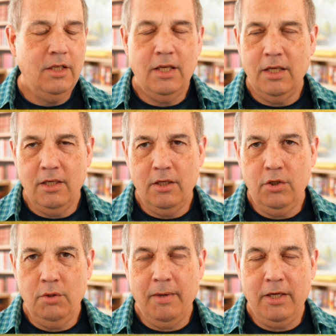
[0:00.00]

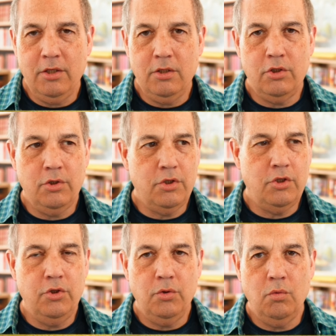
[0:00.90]
You may choose
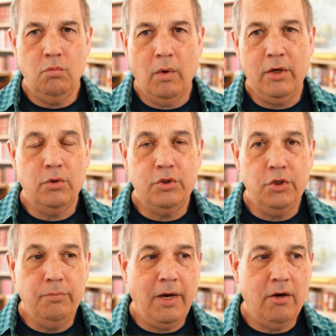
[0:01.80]
to do 1 or
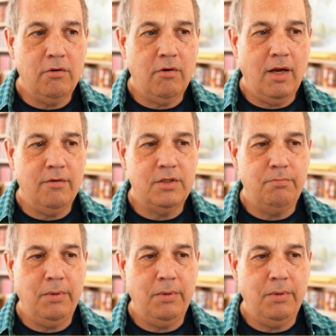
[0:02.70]
2 paragraphs,